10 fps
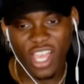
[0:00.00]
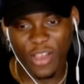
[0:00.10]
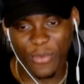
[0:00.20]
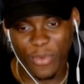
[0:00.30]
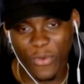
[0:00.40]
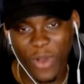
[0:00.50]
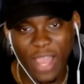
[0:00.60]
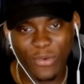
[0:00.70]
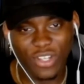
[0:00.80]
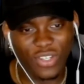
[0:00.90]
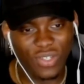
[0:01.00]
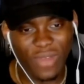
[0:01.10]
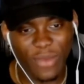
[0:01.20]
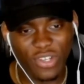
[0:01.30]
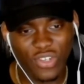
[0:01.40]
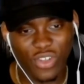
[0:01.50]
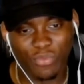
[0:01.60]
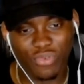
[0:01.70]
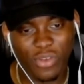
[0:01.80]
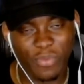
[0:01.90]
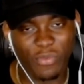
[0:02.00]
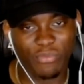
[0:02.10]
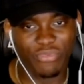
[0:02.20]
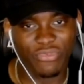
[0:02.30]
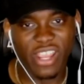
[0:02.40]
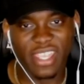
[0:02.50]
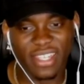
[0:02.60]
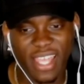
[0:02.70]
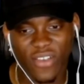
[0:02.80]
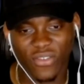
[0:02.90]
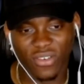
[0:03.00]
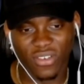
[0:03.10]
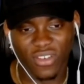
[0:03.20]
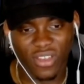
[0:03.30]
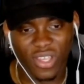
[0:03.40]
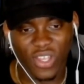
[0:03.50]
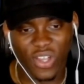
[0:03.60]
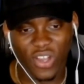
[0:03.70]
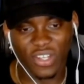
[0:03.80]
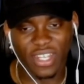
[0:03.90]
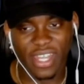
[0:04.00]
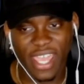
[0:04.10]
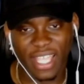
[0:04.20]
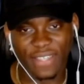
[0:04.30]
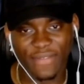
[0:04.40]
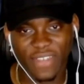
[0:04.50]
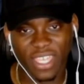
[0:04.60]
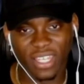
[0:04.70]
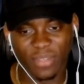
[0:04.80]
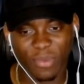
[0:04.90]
But what I want to do, I want to do a proper breakdown on the next vid.